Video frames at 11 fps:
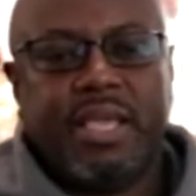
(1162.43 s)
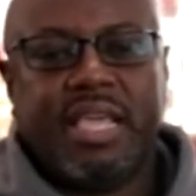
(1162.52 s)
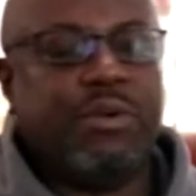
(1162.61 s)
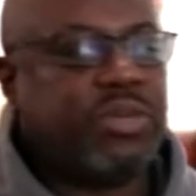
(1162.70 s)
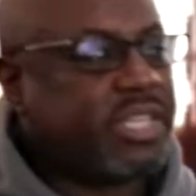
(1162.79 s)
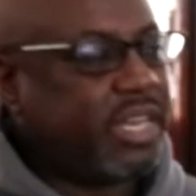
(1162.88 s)

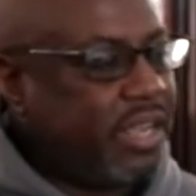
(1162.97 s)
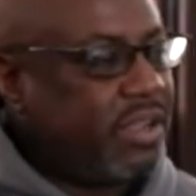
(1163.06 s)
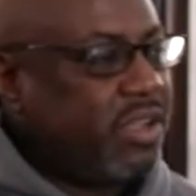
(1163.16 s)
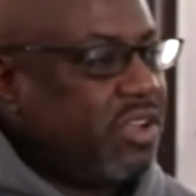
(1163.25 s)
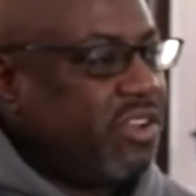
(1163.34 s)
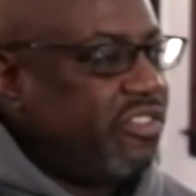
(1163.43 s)
He was in
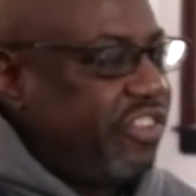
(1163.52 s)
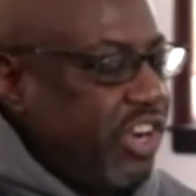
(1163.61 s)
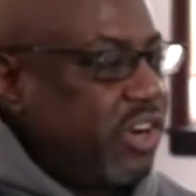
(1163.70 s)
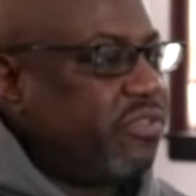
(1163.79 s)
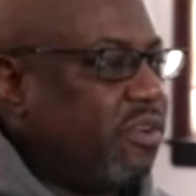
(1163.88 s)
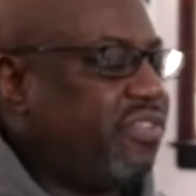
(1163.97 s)
a
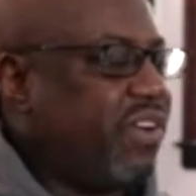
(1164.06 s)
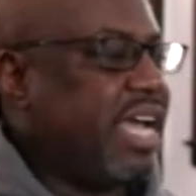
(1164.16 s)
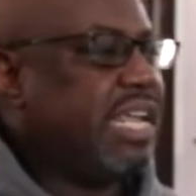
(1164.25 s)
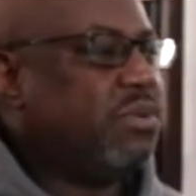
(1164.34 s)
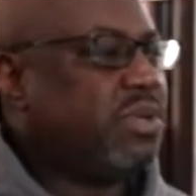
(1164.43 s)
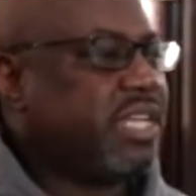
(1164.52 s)
fearful fight.
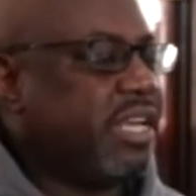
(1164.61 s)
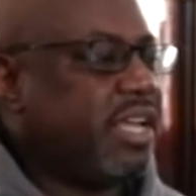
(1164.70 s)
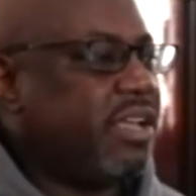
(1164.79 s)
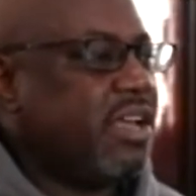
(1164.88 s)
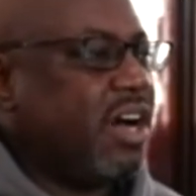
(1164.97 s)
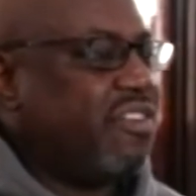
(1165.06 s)
He was in
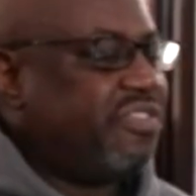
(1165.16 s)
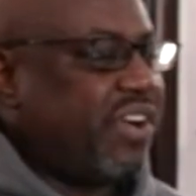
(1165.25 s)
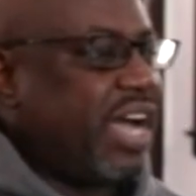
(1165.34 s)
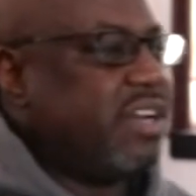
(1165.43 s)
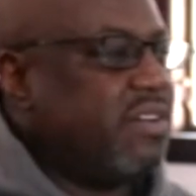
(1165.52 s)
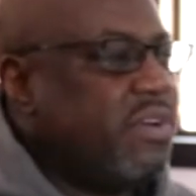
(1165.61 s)
a
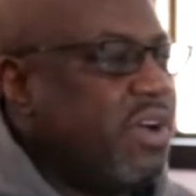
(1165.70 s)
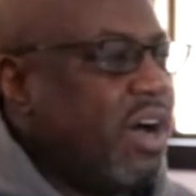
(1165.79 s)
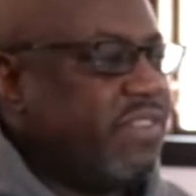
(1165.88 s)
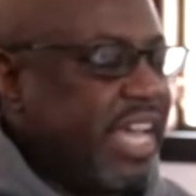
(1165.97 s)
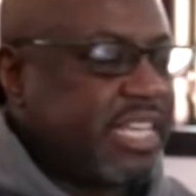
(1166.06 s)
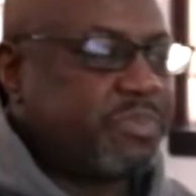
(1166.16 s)
fight
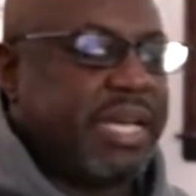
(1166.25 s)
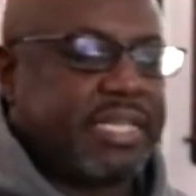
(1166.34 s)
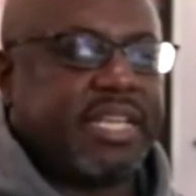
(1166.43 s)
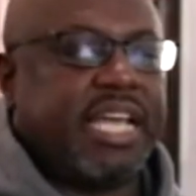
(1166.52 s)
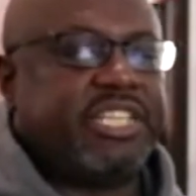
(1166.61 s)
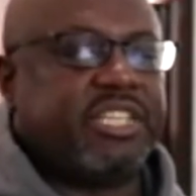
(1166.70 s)
of
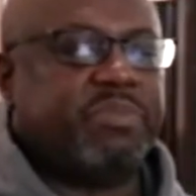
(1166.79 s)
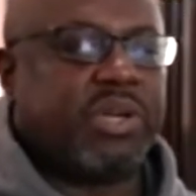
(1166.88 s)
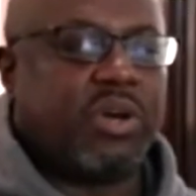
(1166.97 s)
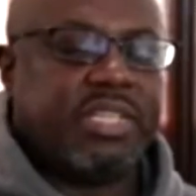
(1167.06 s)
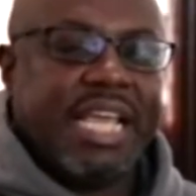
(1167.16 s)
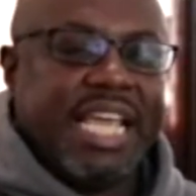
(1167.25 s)
expectation
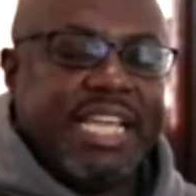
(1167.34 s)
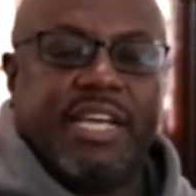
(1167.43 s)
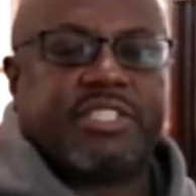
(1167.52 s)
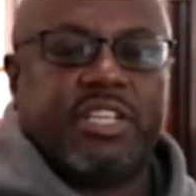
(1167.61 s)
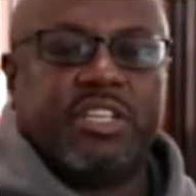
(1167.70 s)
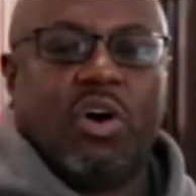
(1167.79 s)
because he
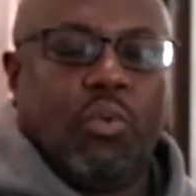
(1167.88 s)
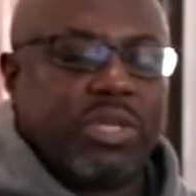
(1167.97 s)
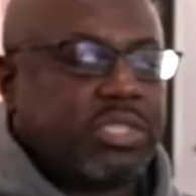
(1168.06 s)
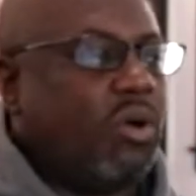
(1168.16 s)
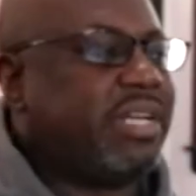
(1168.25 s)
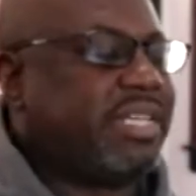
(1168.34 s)
doesn't know what's
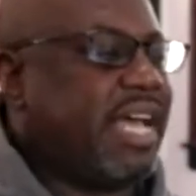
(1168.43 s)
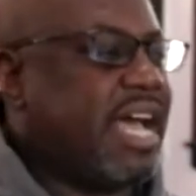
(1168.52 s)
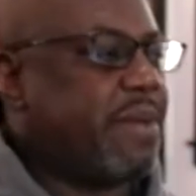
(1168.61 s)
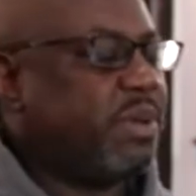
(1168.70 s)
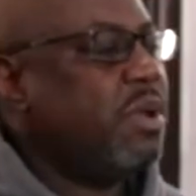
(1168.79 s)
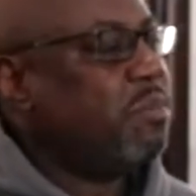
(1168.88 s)
going to
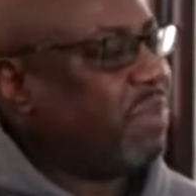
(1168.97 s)
happen.